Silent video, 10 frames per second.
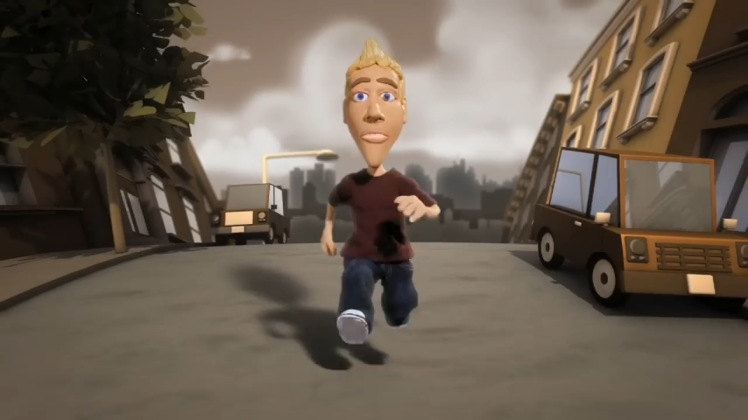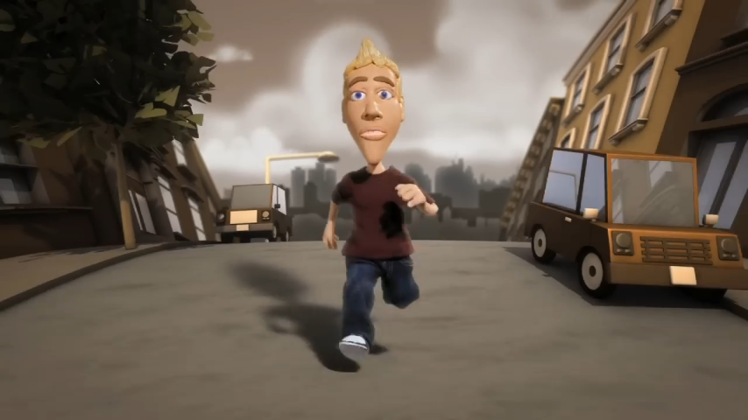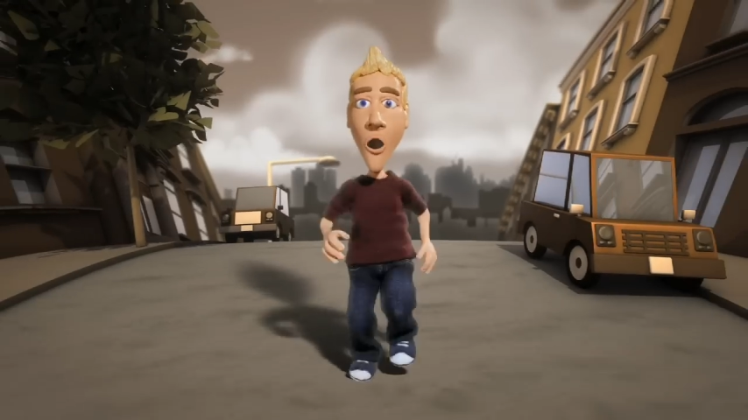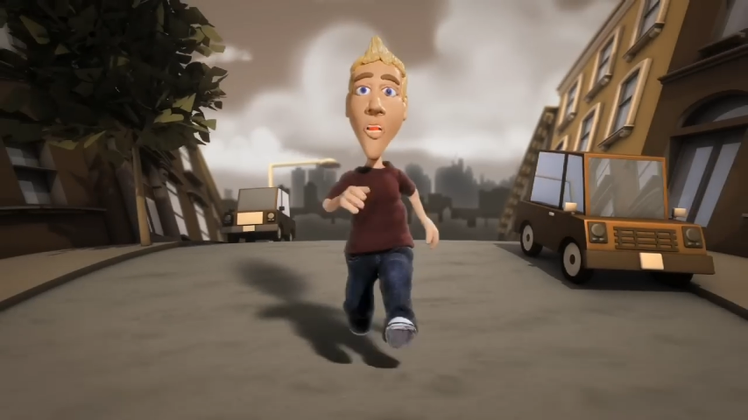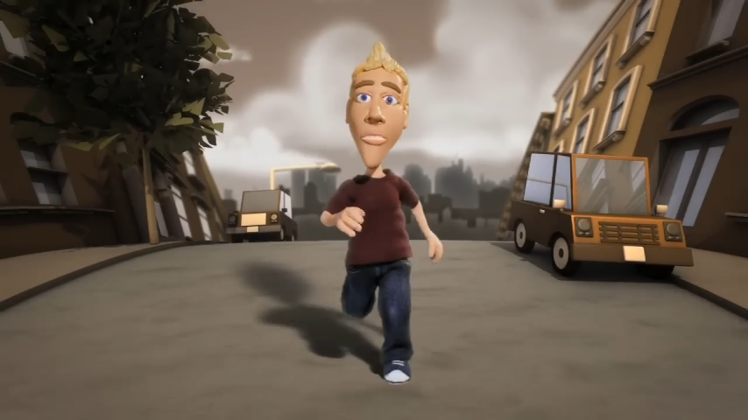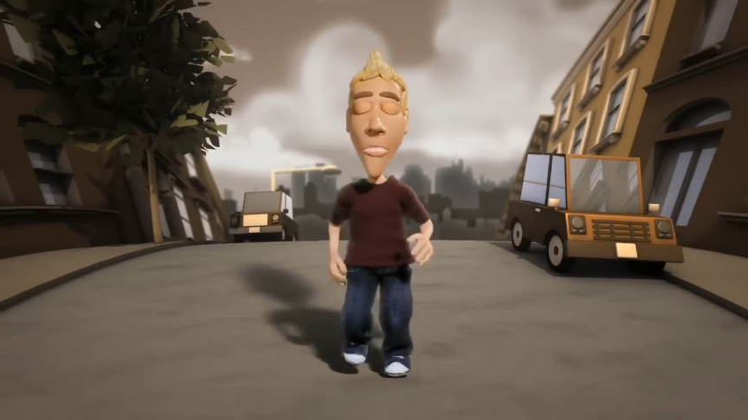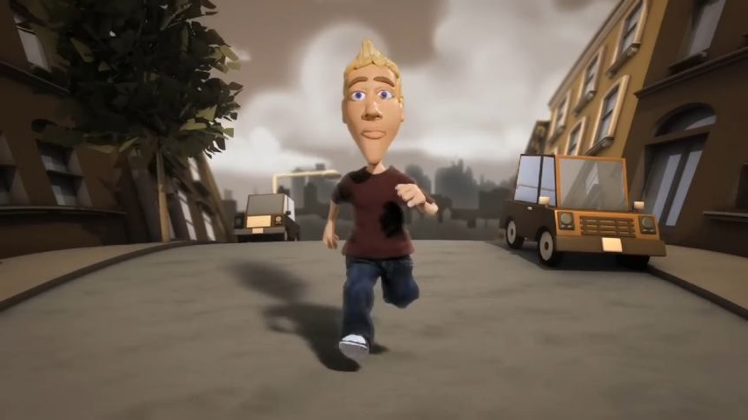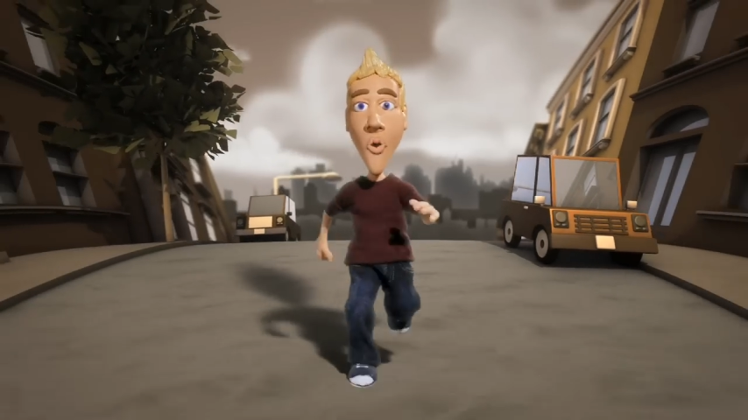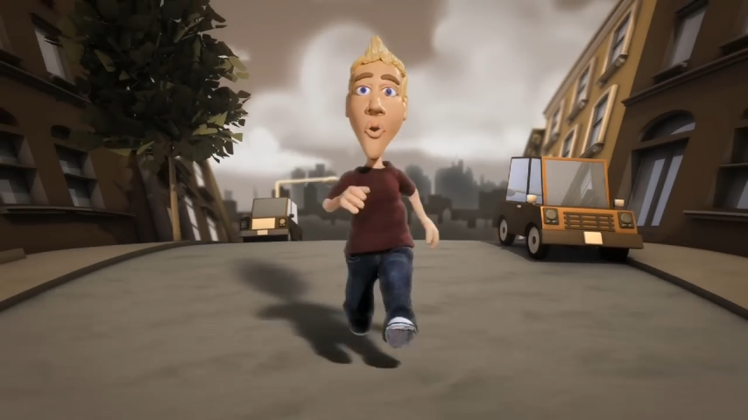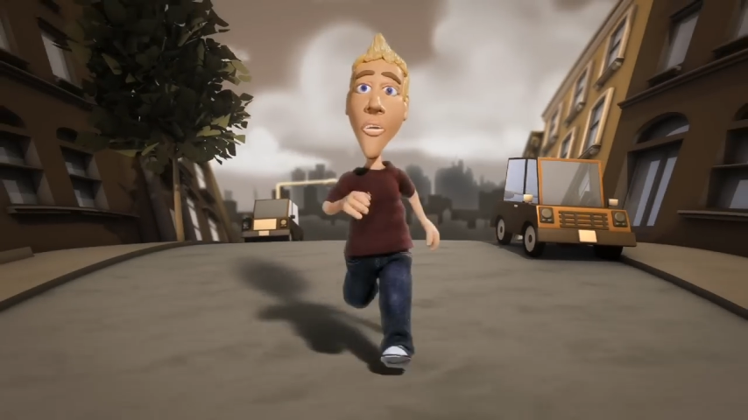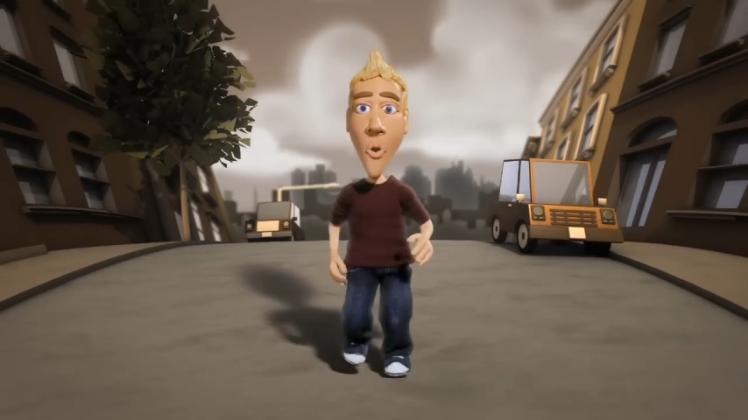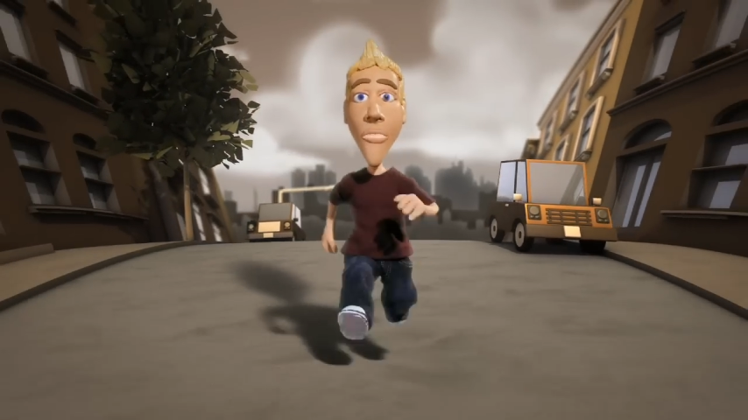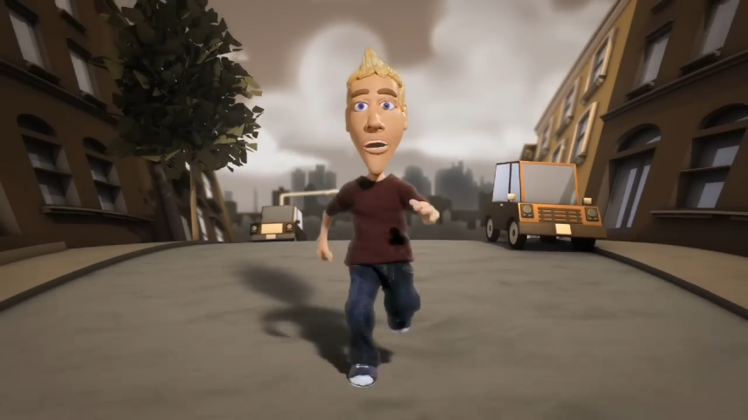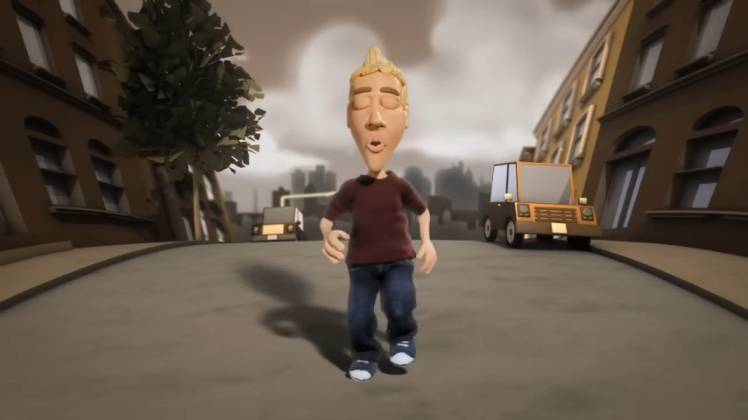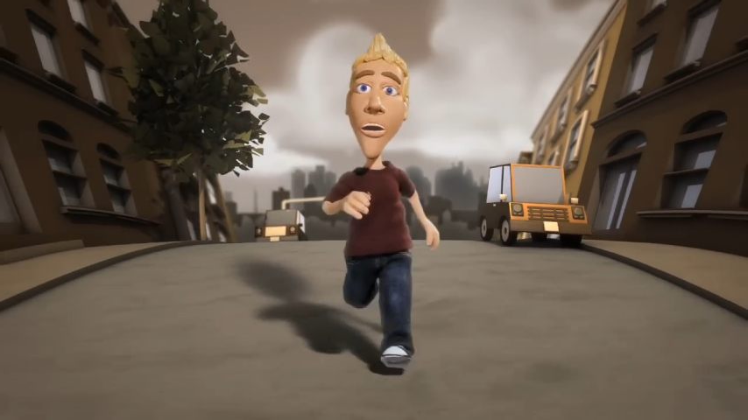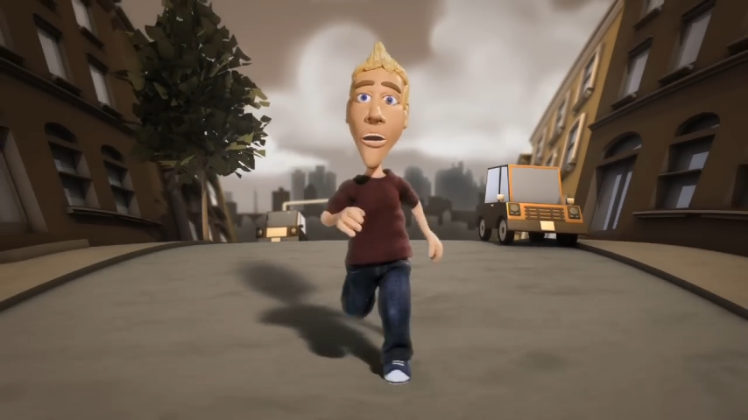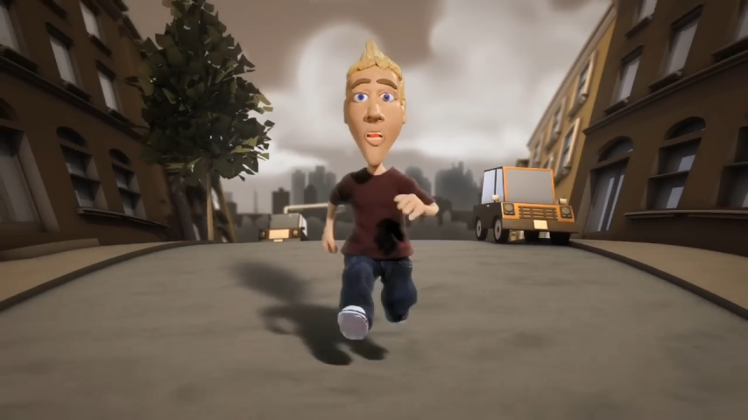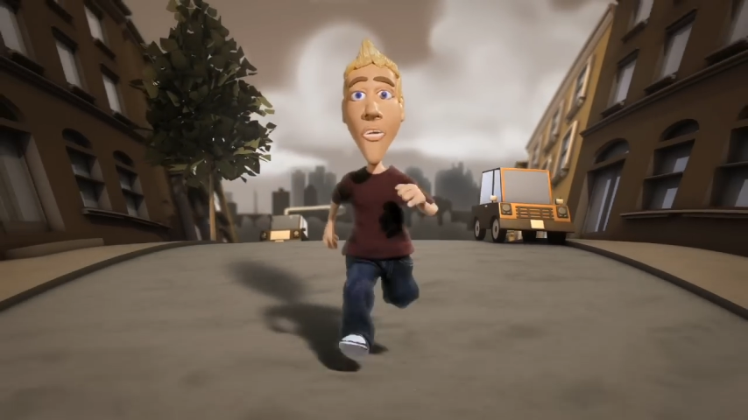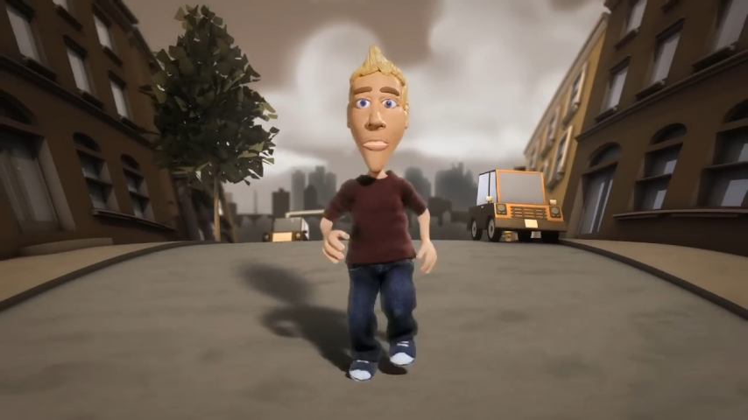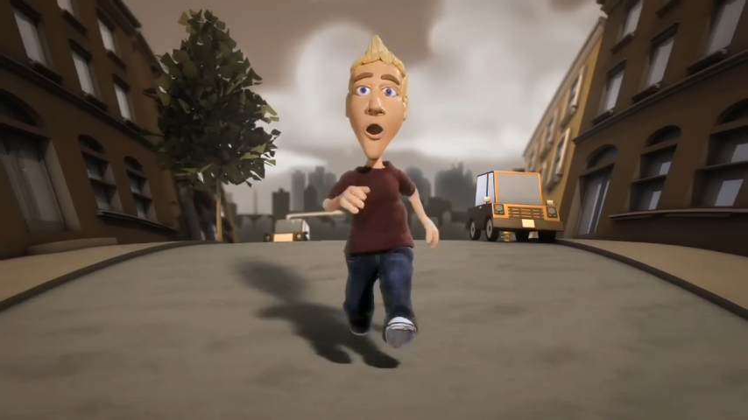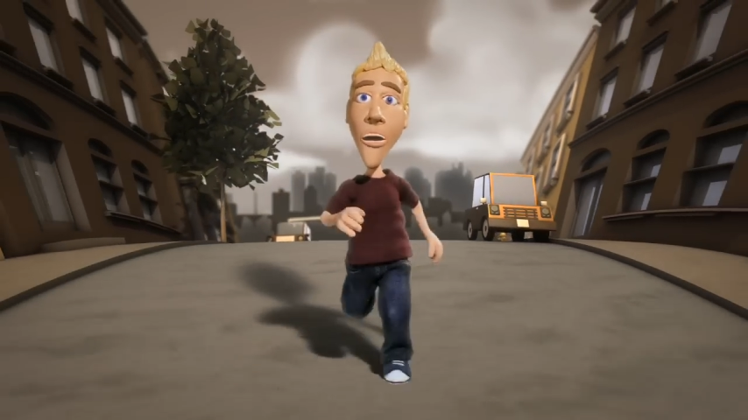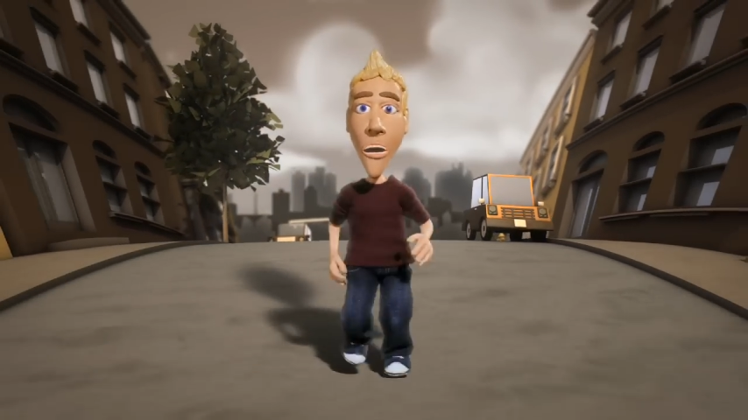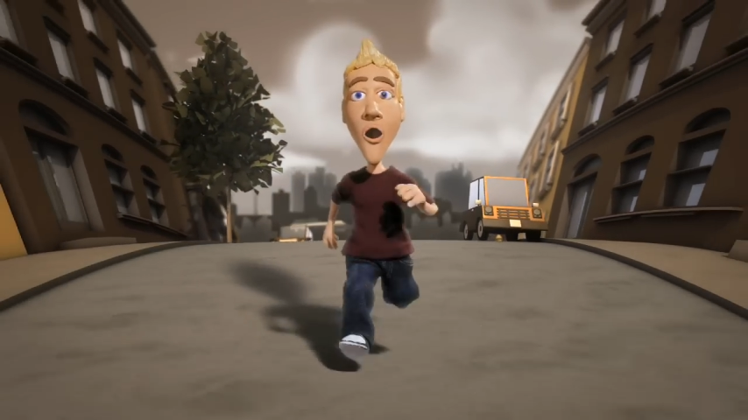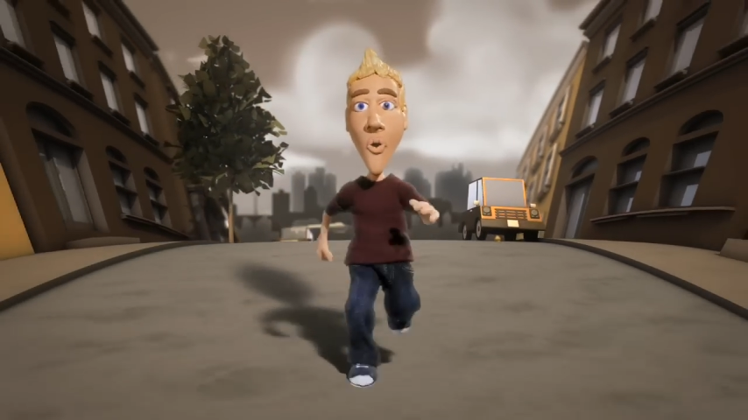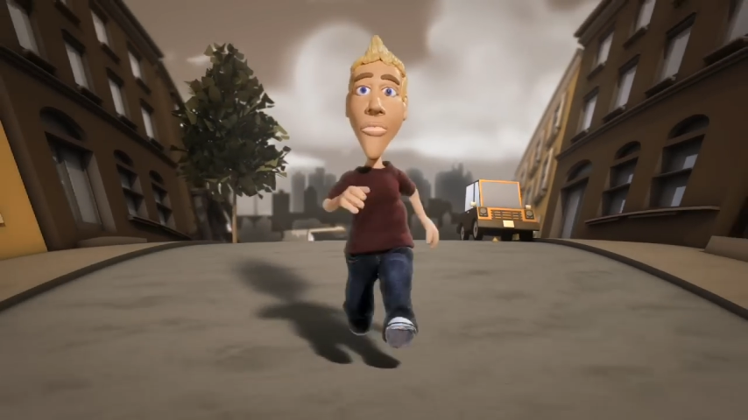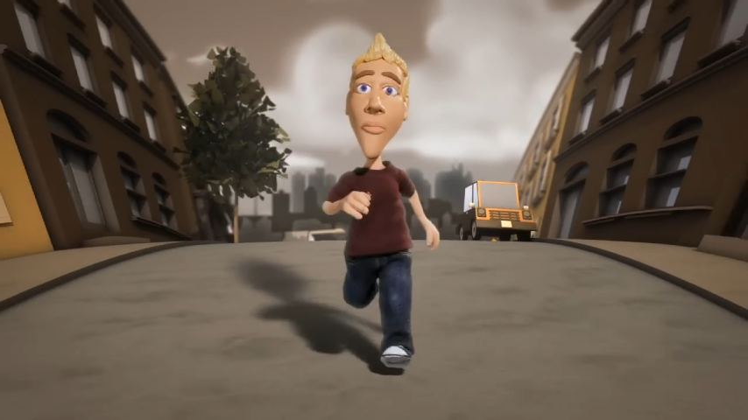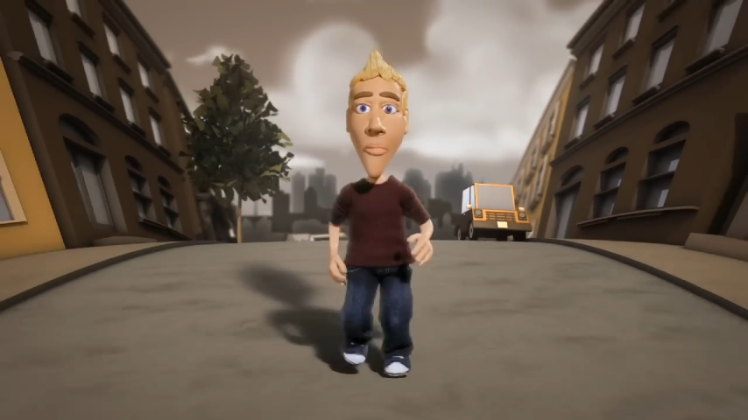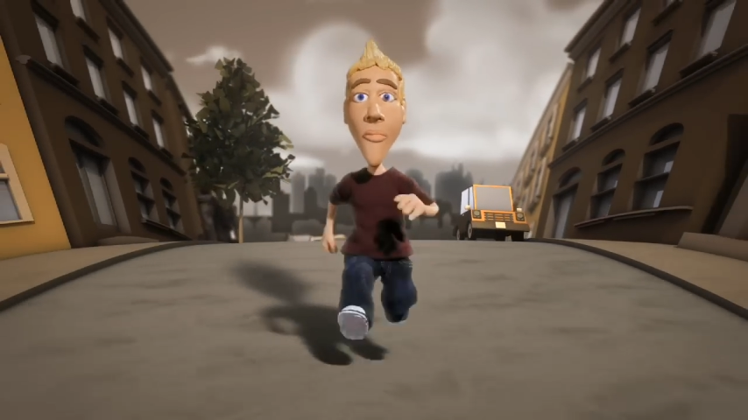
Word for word: She told us, when you need to get away and there's no way out,